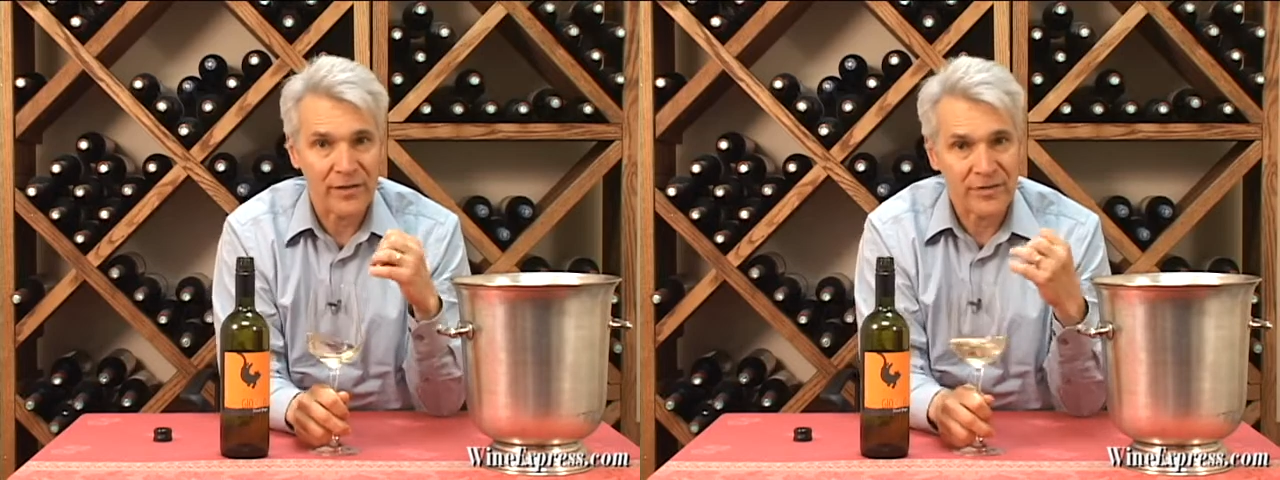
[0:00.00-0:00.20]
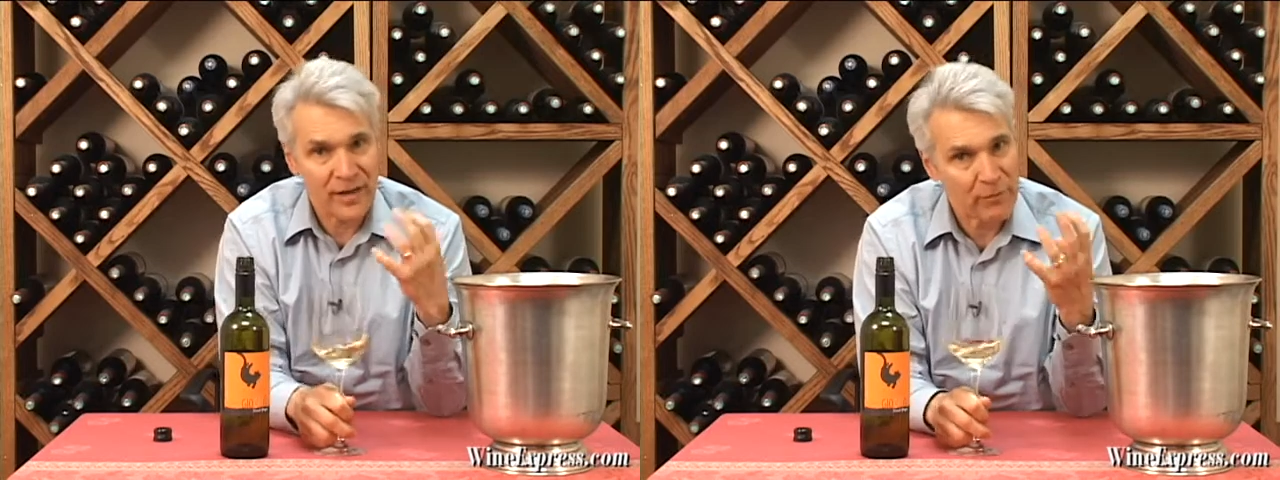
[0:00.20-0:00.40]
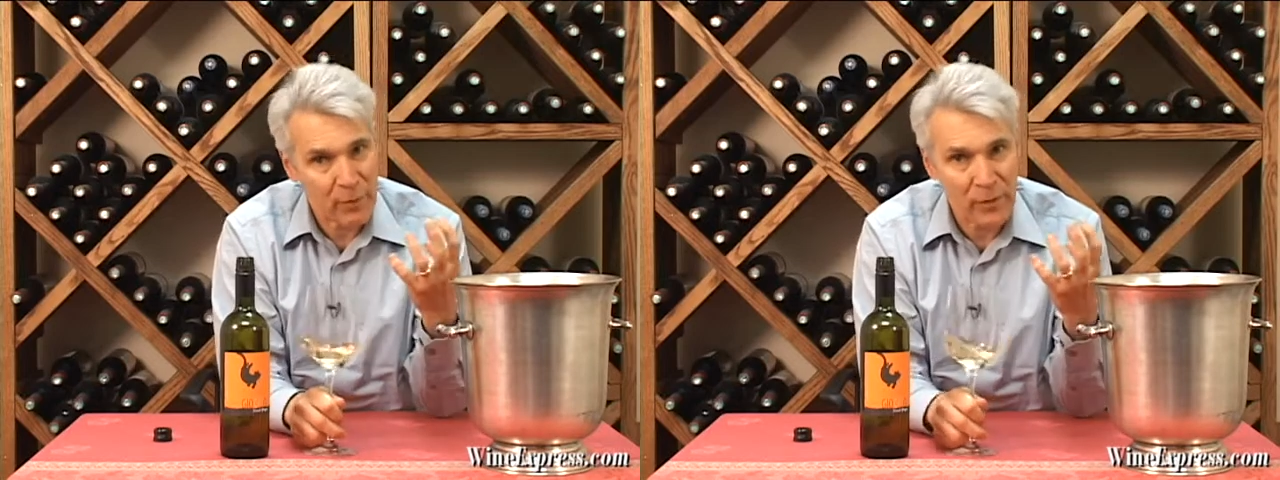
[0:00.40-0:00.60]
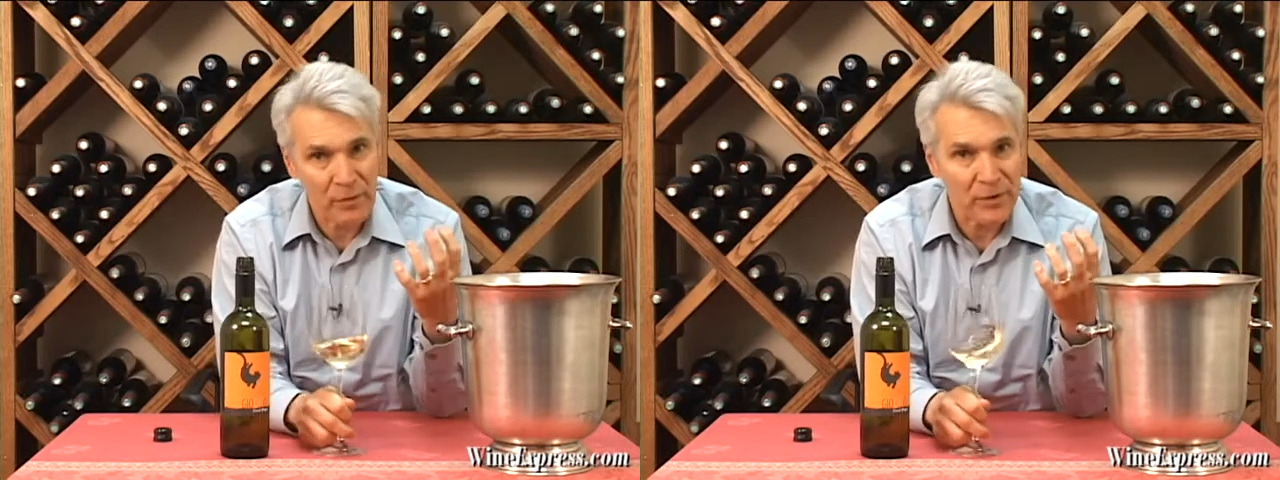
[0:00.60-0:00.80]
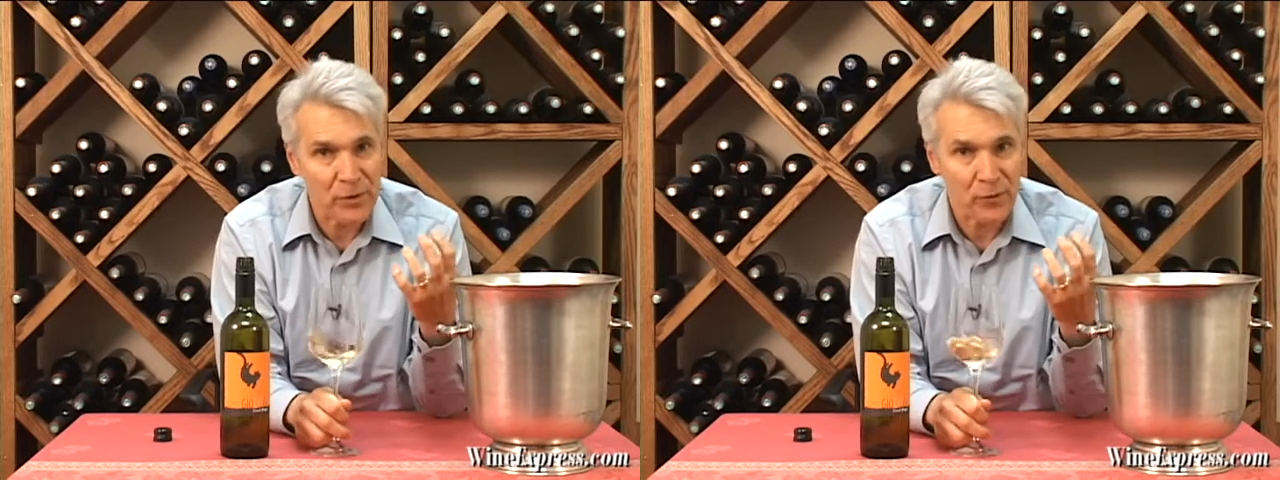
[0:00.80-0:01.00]
and said, hey, we want
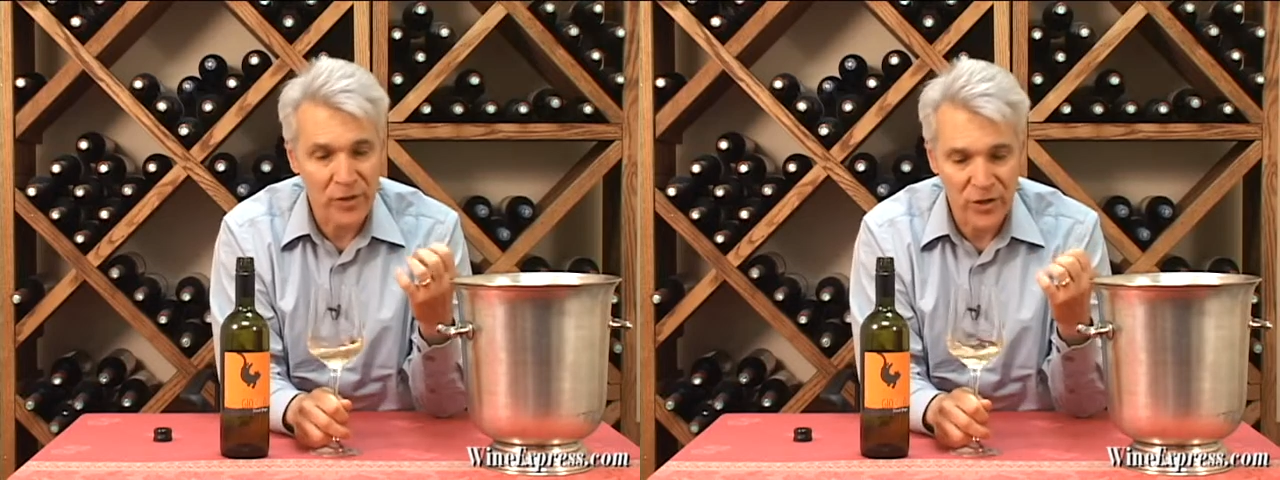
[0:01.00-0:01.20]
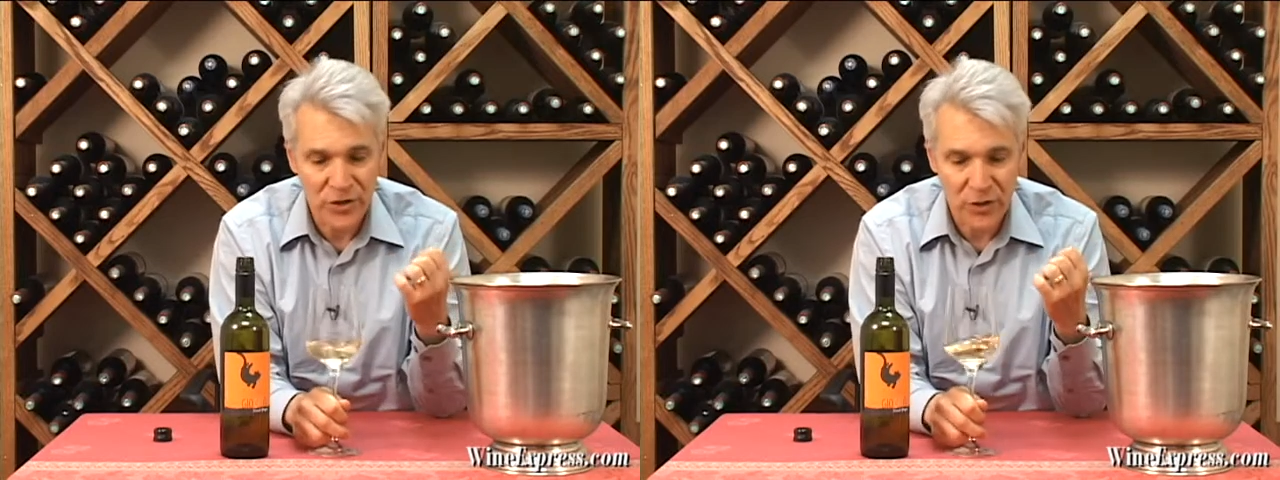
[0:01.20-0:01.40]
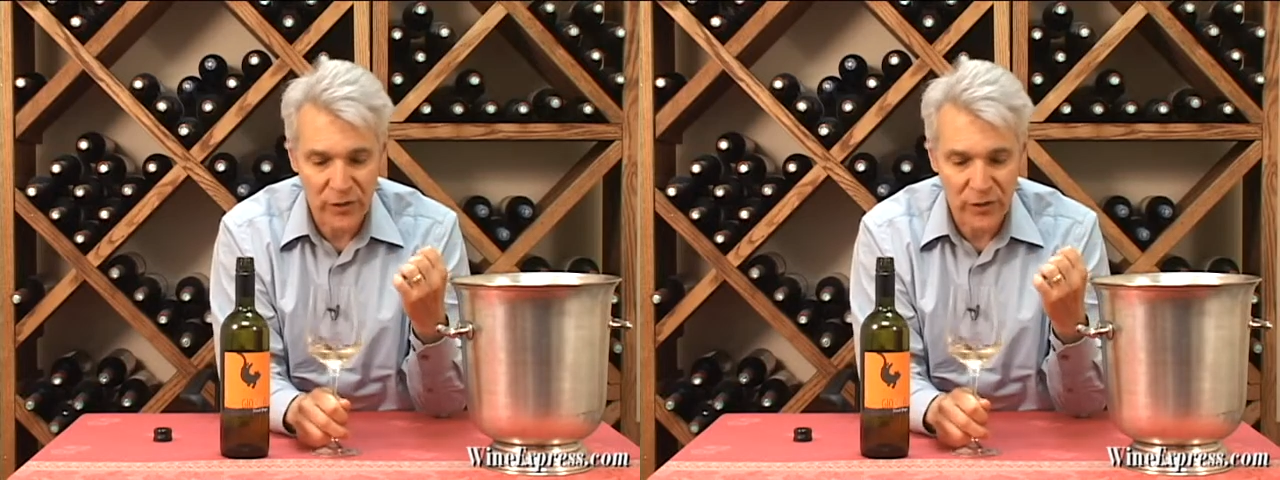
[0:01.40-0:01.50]
a Pinot Grigio